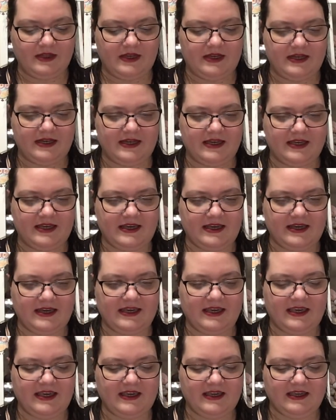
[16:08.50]
I
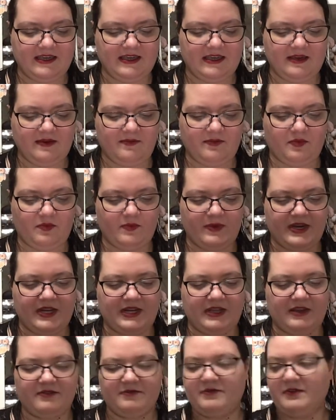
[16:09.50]
can't keep
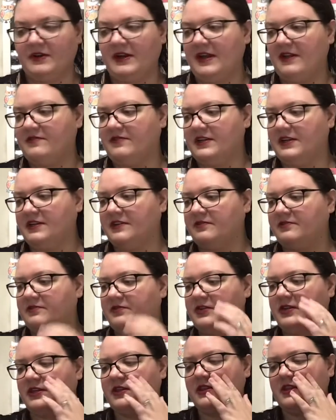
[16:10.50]
waiting forever
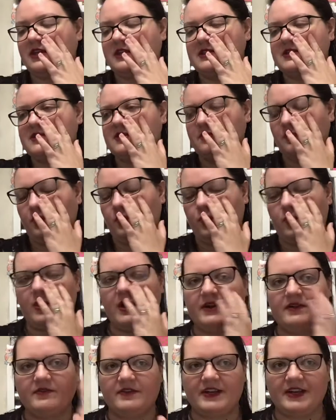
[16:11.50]
for this
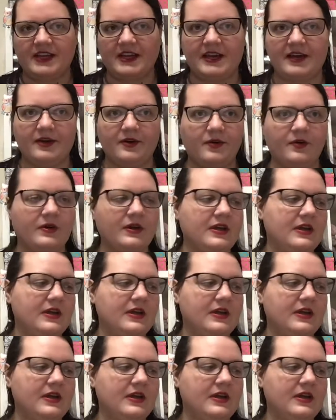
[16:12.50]
one video.